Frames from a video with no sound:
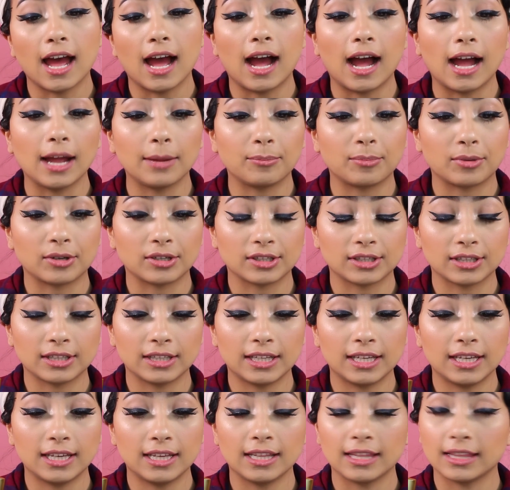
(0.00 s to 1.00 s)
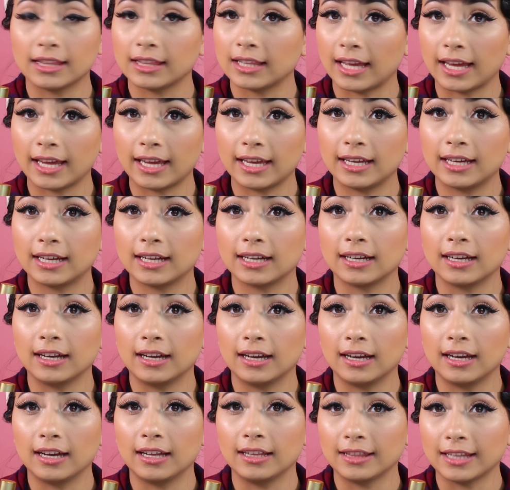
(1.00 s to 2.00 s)
I personally like
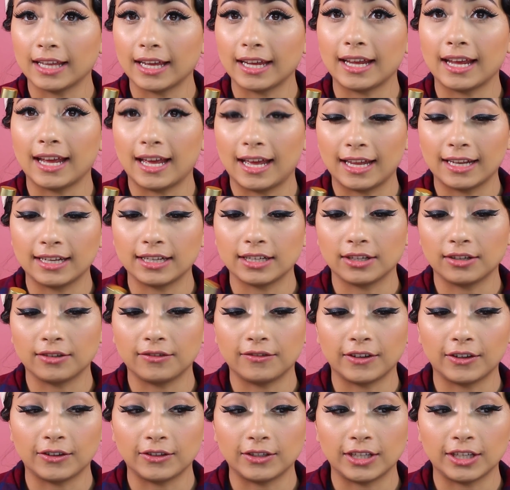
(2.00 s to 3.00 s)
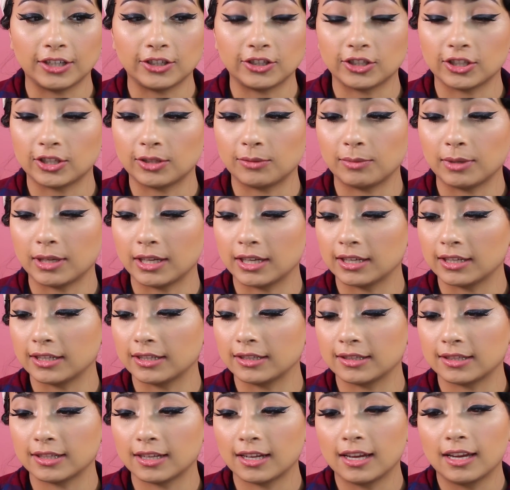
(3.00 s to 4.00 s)
a light hand of foundation
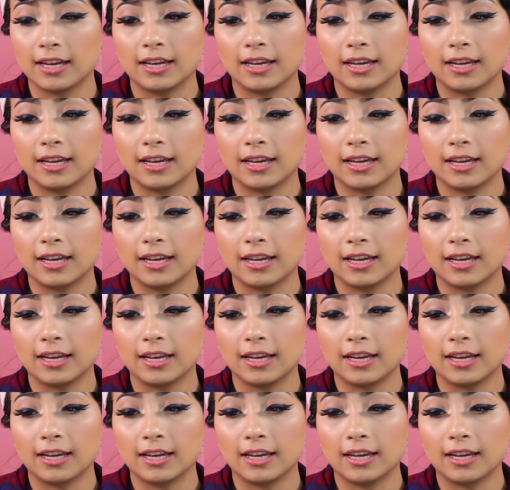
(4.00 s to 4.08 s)
because